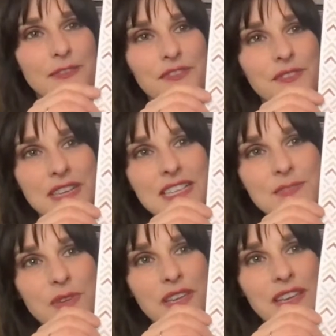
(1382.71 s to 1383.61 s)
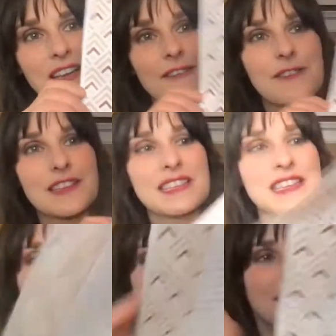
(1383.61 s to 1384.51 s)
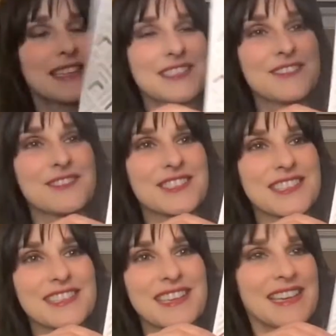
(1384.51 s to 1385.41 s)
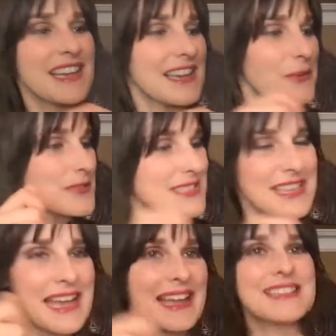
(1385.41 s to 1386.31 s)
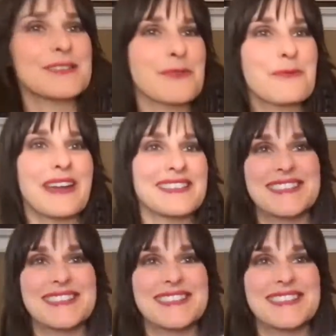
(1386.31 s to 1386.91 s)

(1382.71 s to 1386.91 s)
every few nights, we fill in his gratitude sheet and I hold his hand and we write